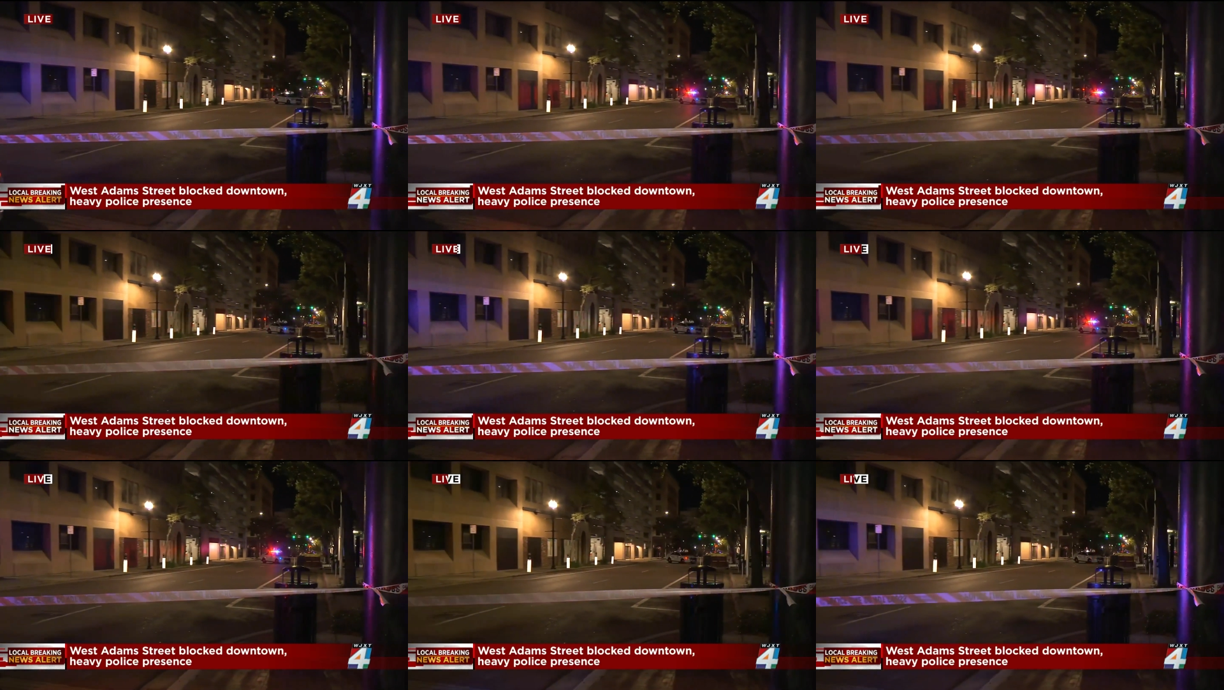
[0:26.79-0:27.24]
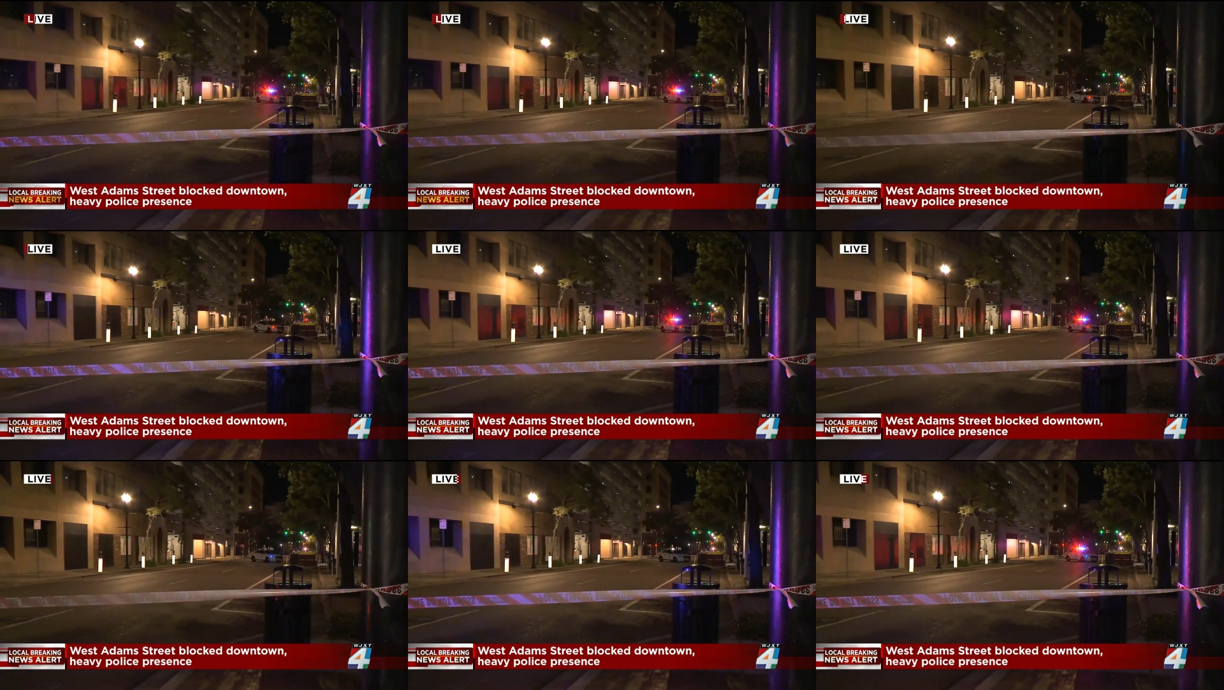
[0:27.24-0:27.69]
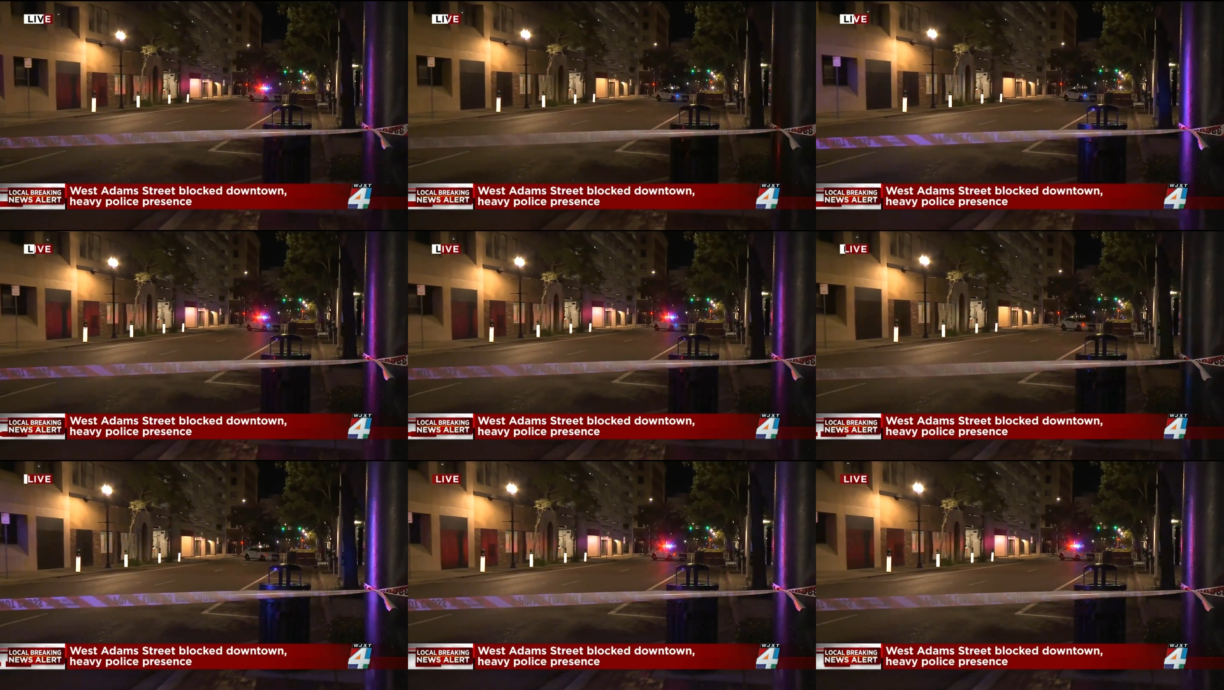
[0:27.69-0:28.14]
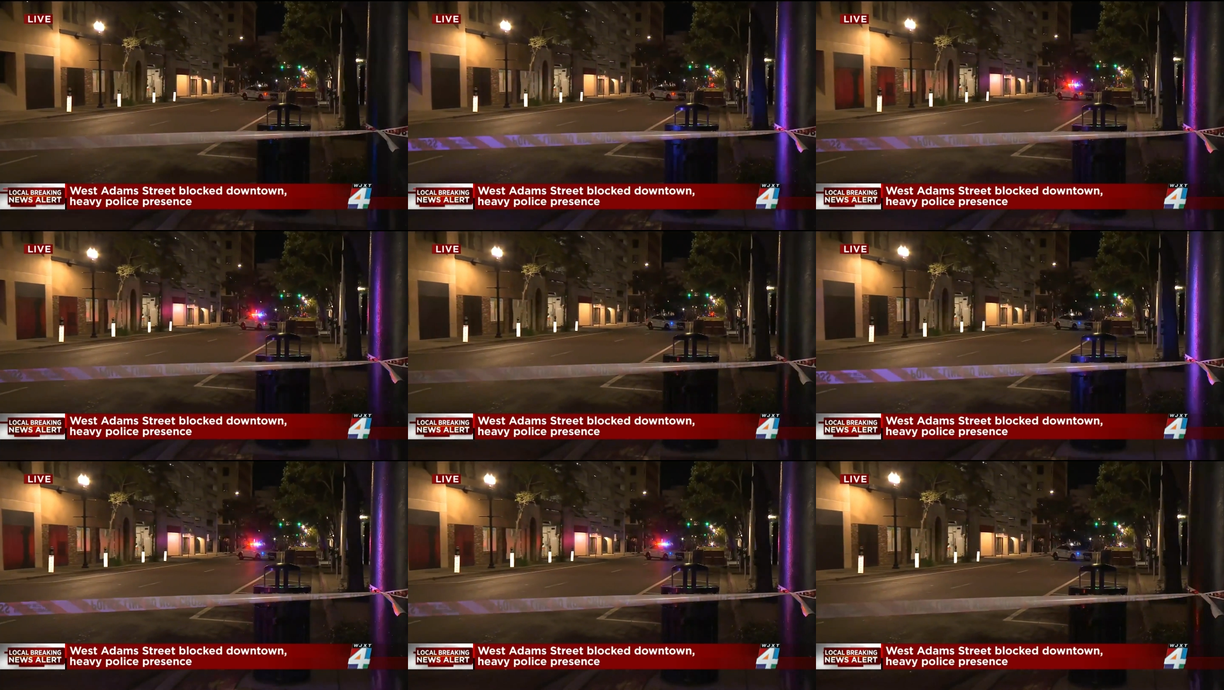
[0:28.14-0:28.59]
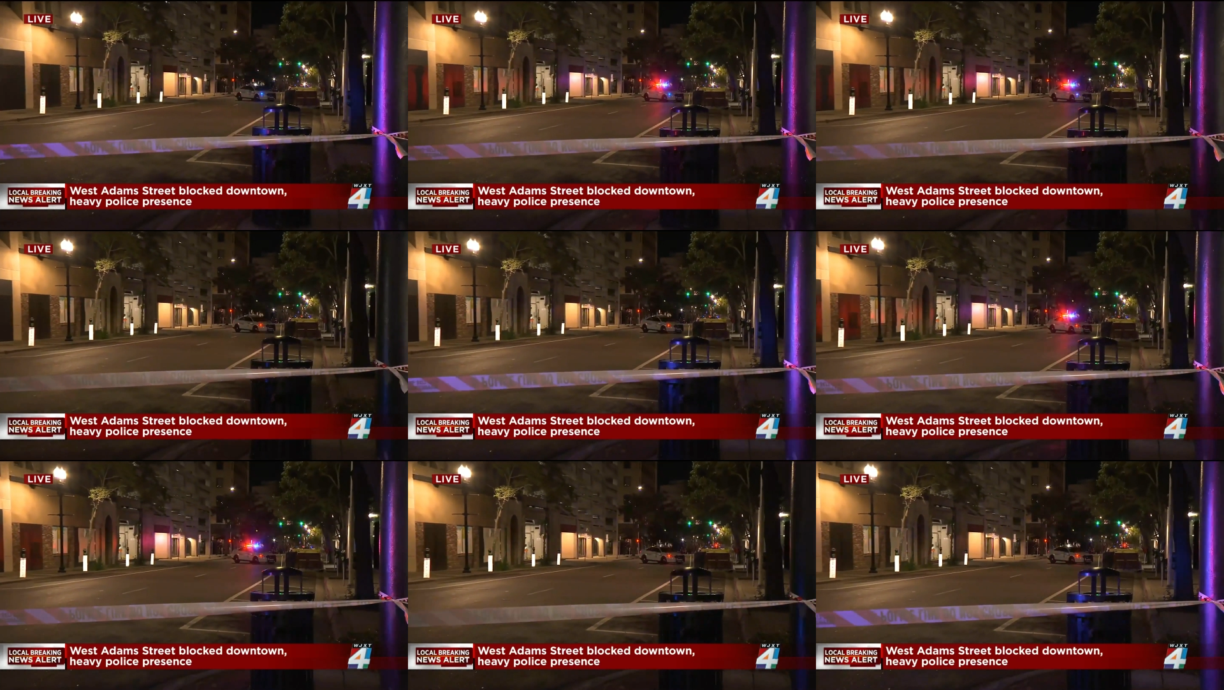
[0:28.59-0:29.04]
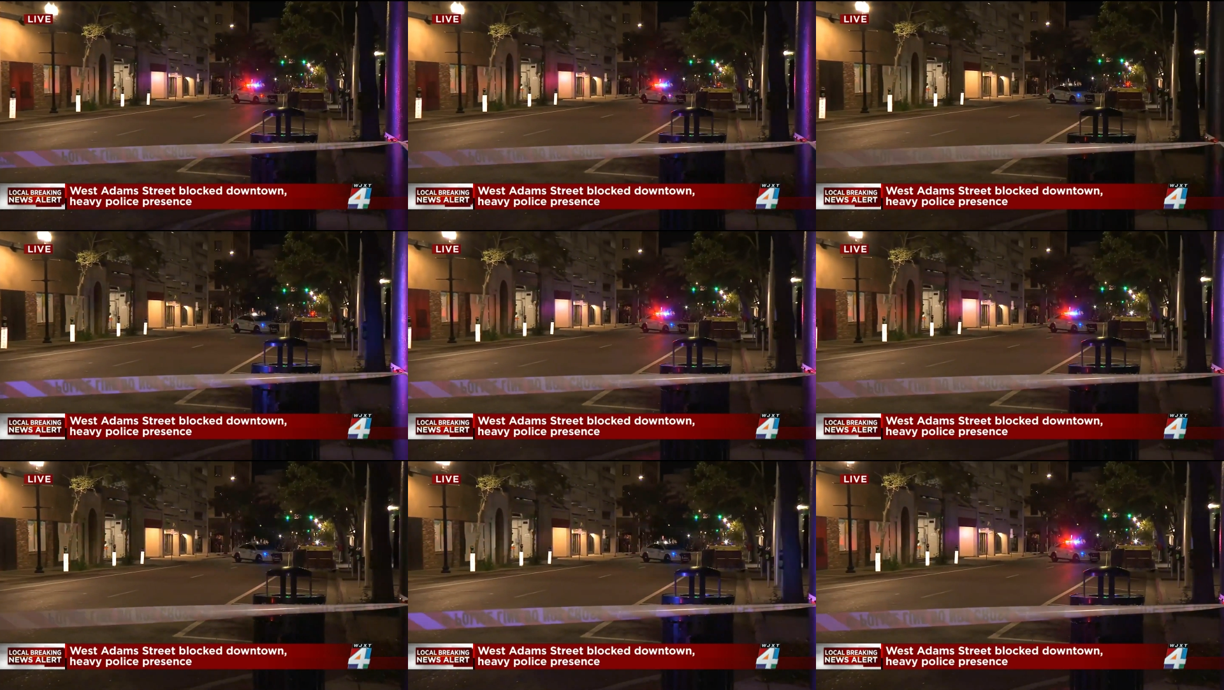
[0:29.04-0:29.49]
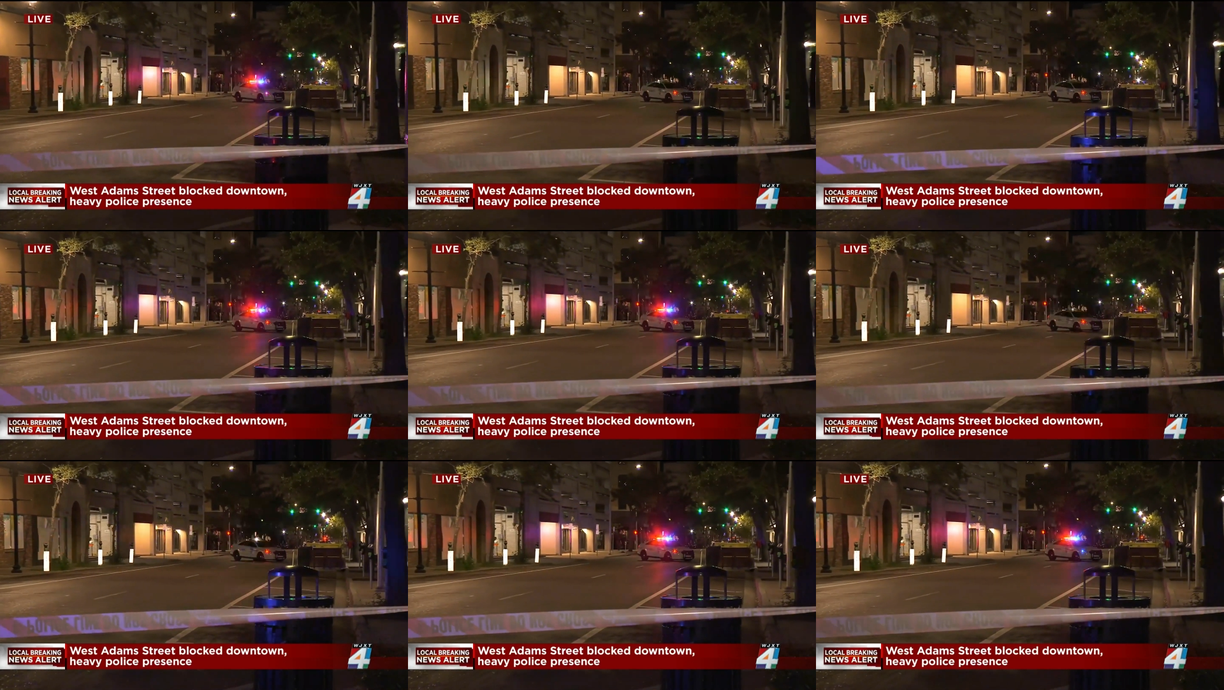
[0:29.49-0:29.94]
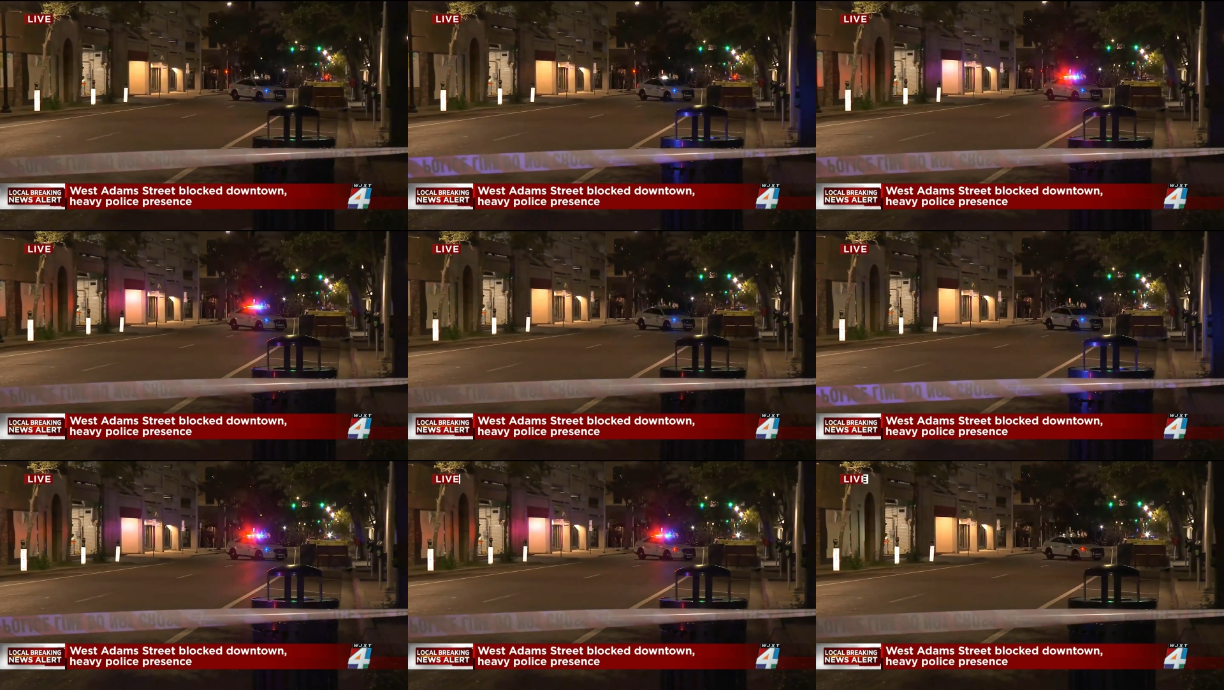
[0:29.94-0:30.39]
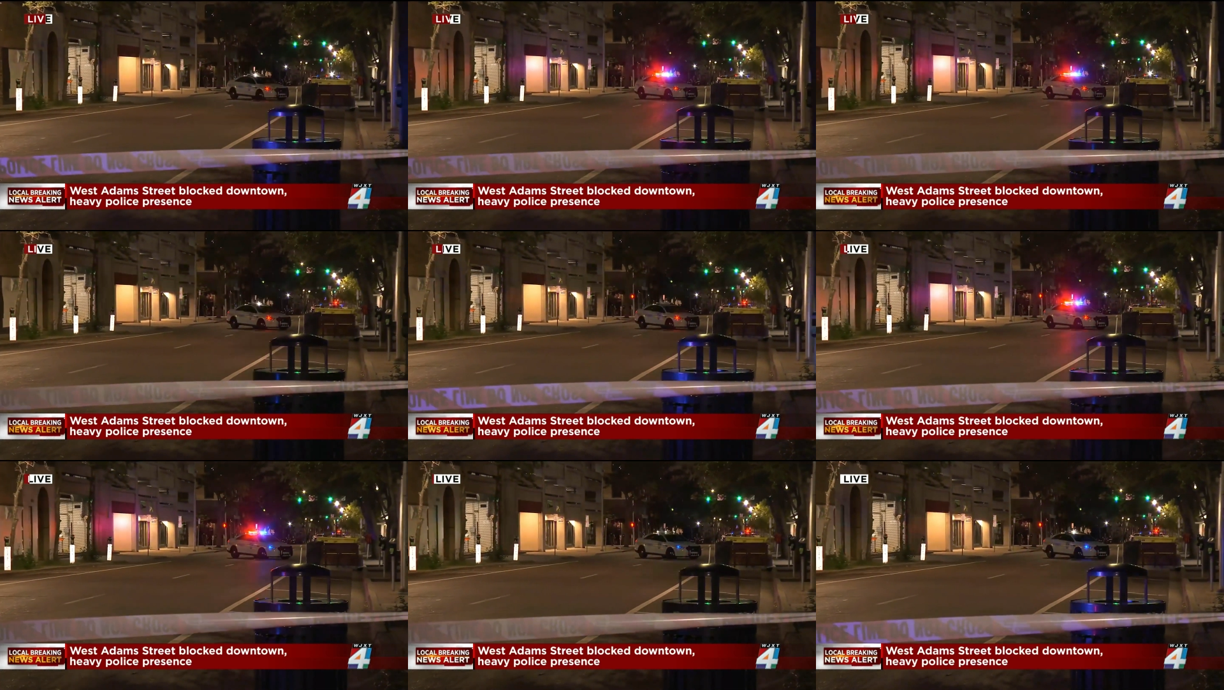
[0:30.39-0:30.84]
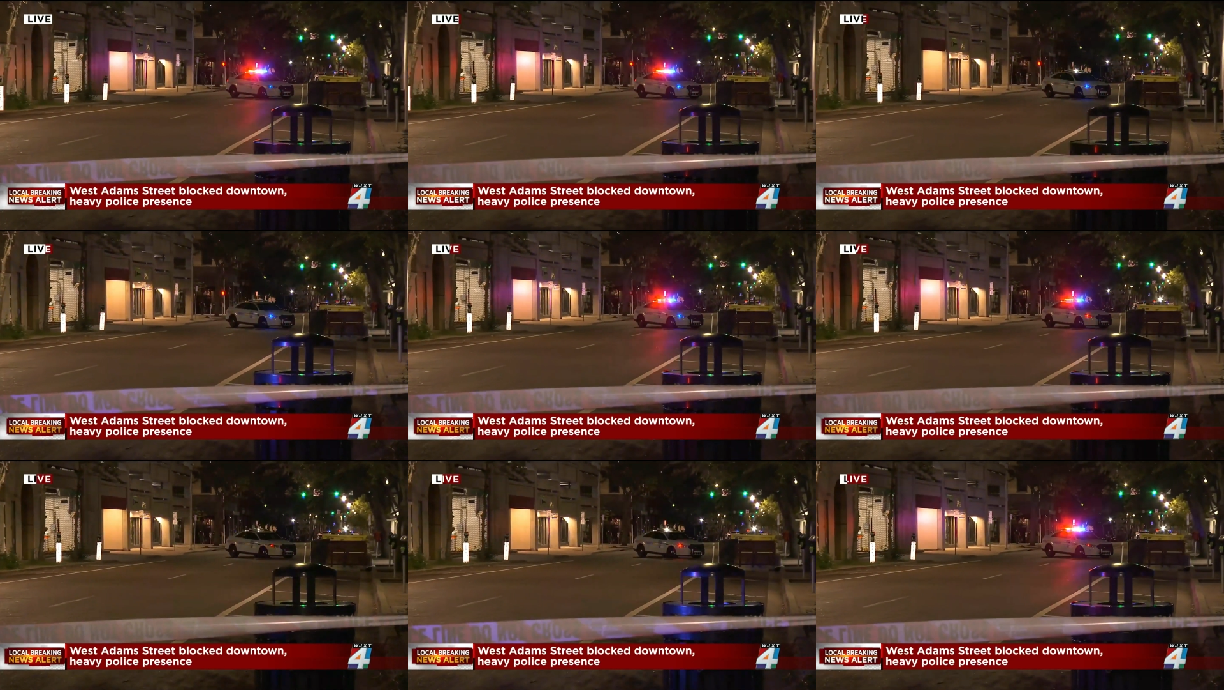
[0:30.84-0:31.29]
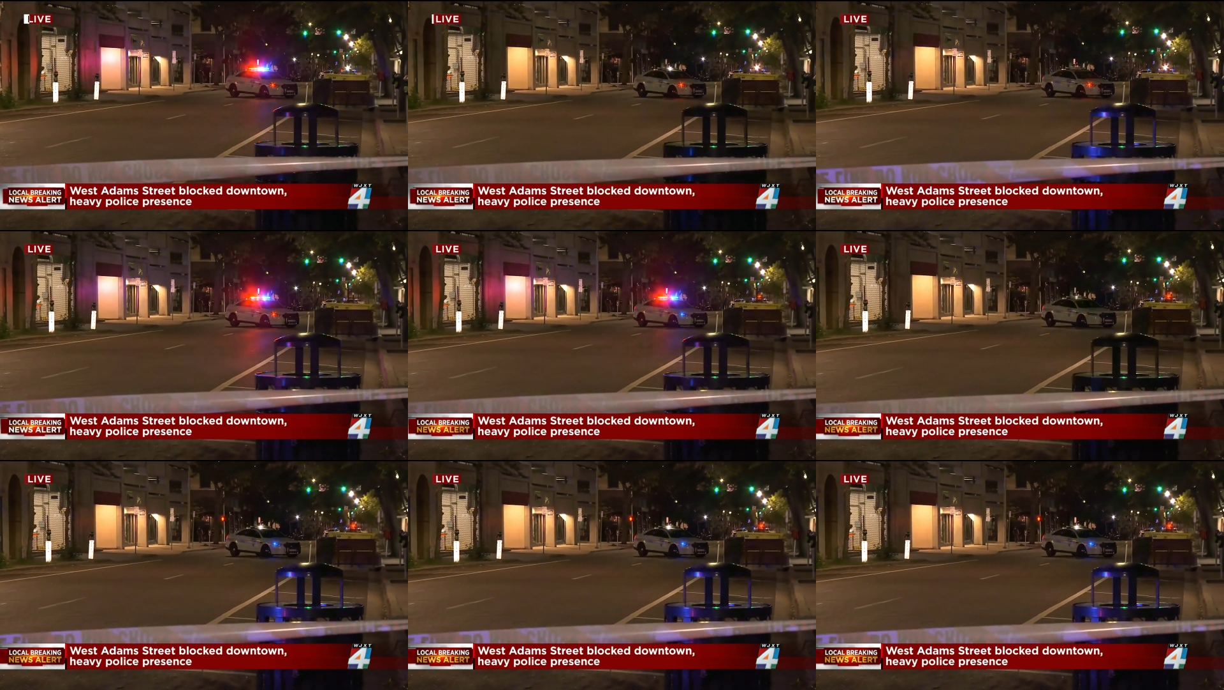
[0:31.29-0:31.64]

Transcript: No face is visible, so there are no lips to read.